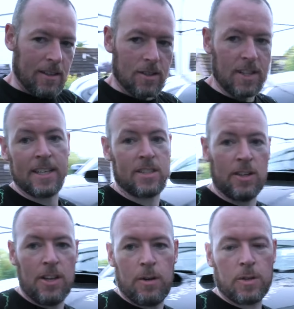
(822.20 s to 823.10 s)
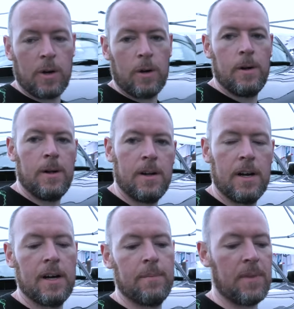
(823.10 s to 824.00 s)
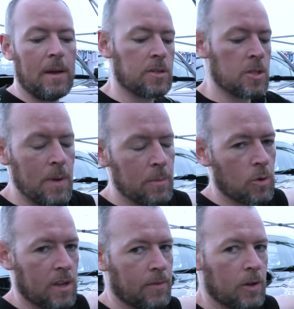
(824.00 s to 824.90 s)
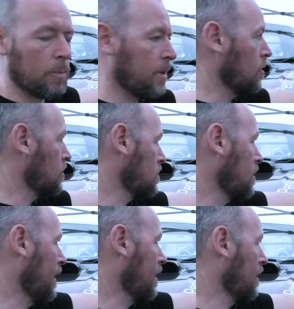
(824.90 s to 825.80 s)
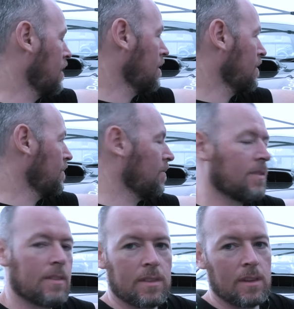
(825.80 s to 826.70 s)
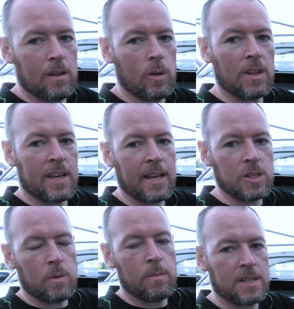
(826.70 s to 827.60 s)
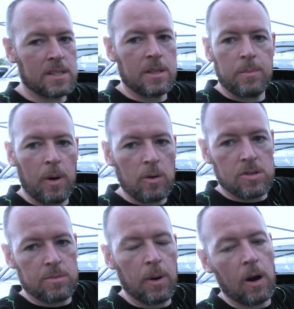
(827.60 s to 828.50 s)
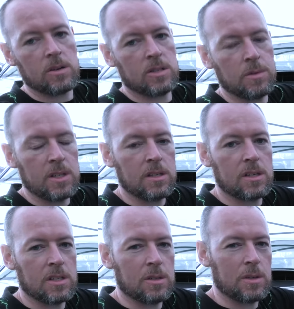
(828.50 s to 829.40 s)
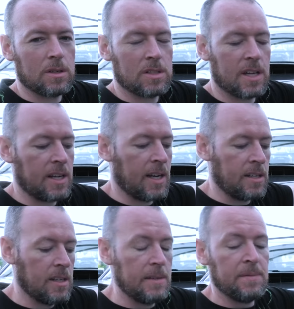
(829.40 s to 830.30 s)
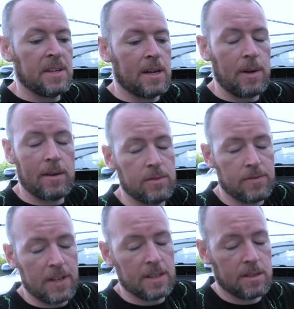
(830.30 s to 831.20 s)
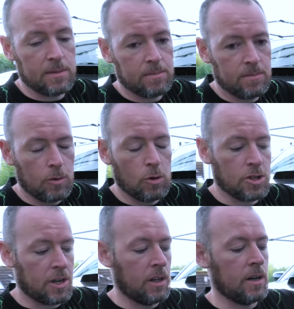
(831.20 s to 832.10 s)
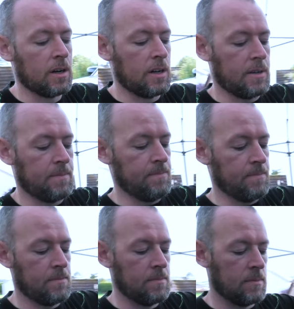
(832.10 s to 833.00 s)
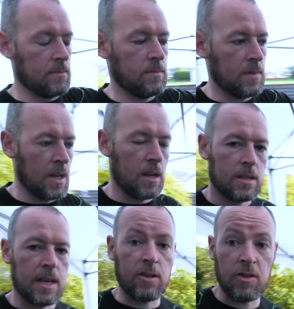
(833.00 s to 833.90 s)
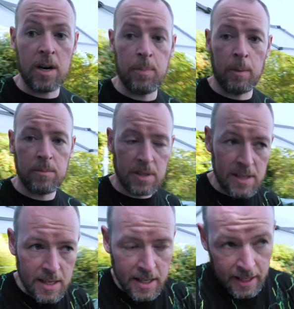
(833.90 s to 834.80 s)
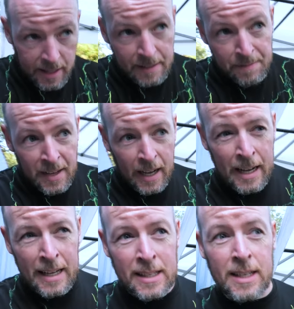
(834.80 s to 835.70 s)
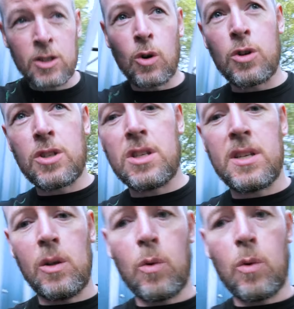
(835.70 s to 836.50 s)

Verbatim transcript: So that's done now as well. It was just made more difficult because, like, a lot of the kits were missing the bungs and parts that we needed because they were second hand. And we haven't fitted the Roger Clark secondary air pump delete kit, and the exhaust is still a